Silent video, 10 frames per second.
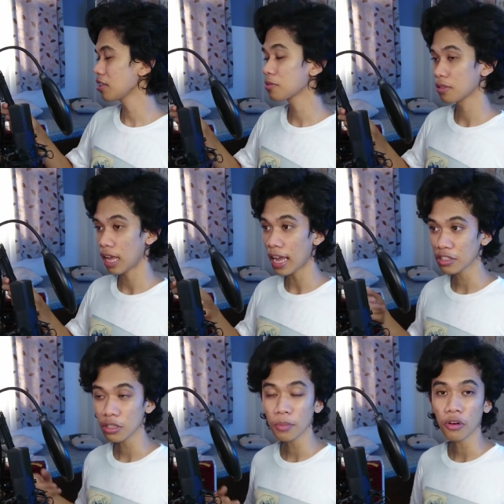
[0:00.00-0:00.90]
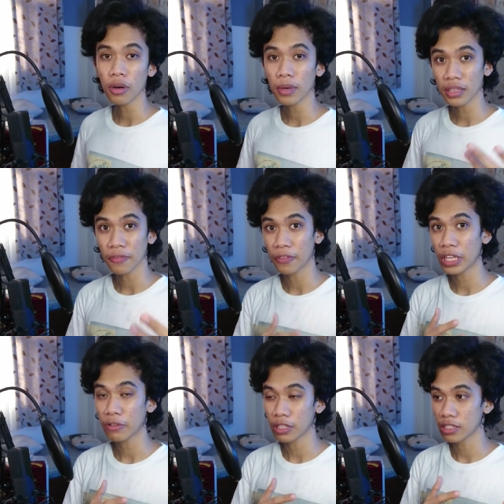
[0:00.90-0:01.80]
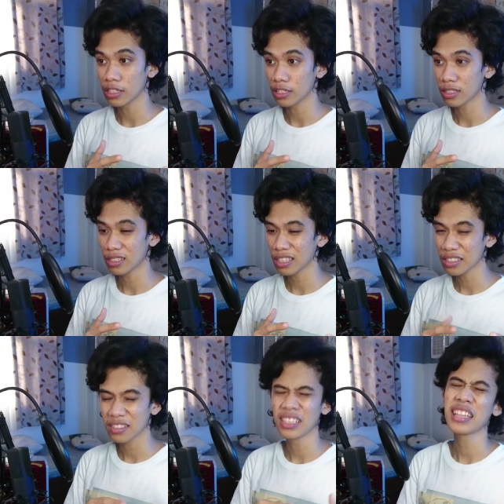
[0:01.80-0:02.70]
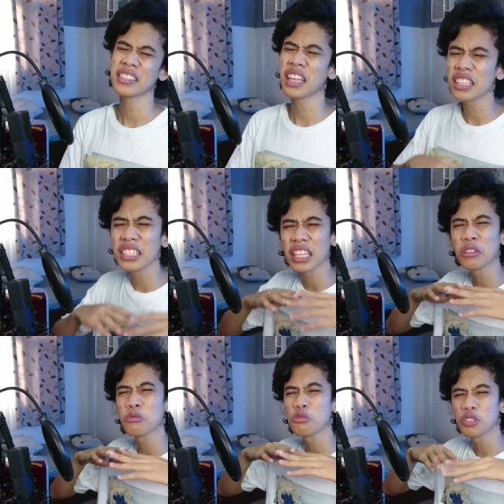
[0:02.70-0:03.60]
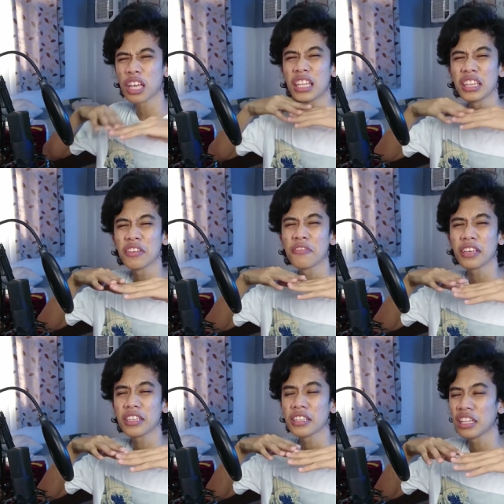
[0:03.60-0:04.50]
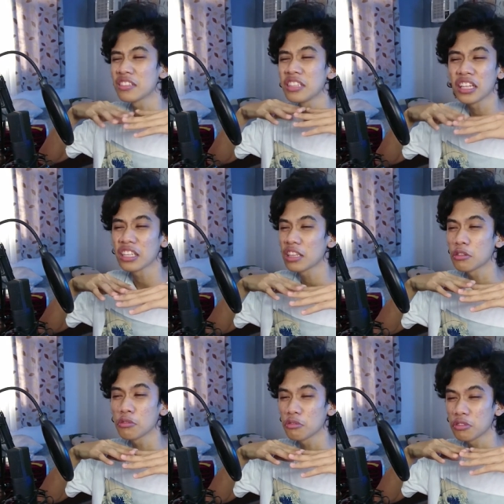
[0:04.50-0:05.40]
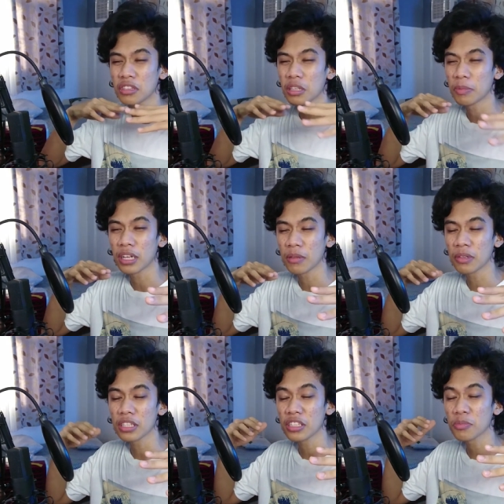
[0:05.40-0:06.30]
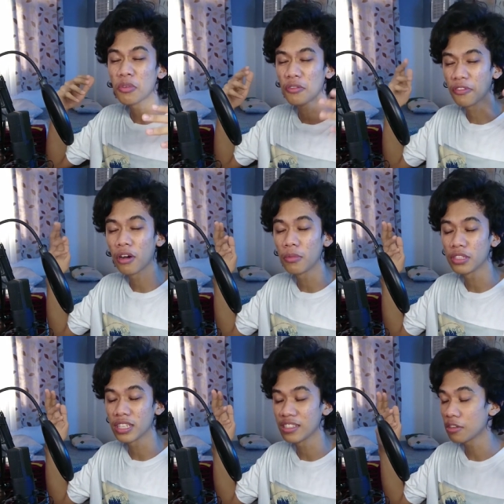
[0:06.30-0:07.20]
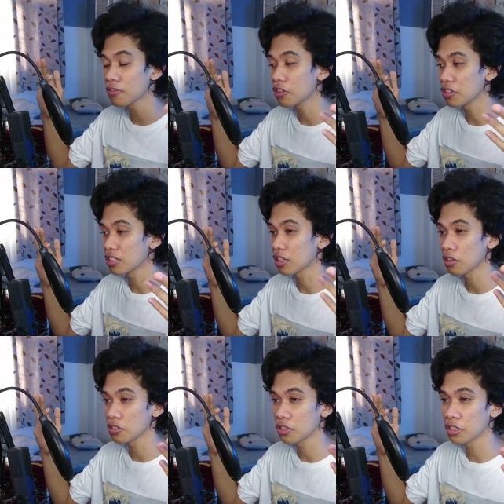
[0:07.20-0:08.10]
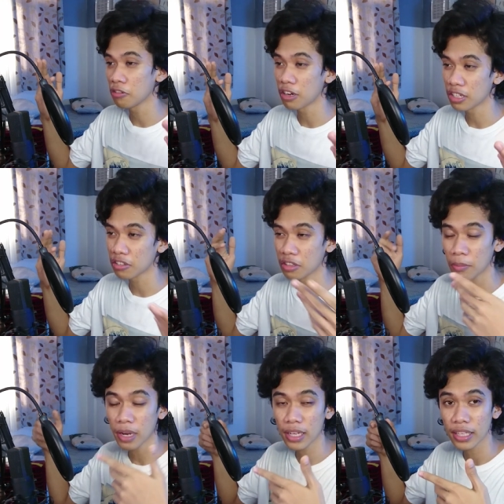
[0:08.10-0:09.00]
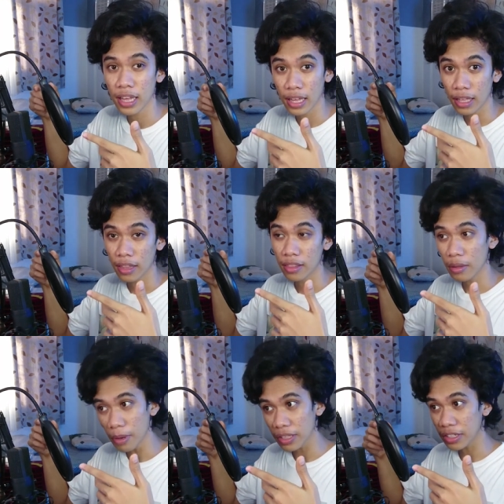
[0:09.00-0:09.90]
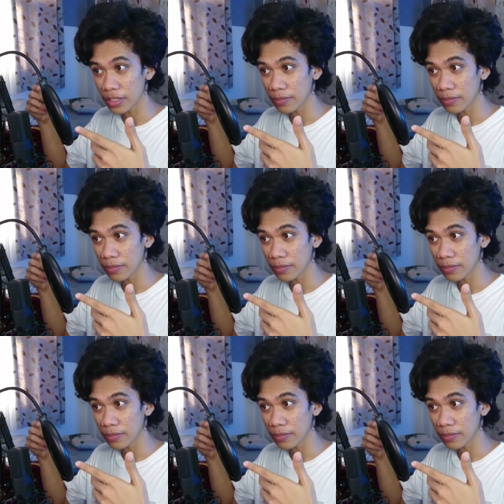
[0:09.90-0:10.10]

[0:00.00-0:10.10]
It's actually more about the frequencies. It, let's not get too scientific, let's not get too typical, but it's more of common sense. Of course, the closer you are to the mic, the better.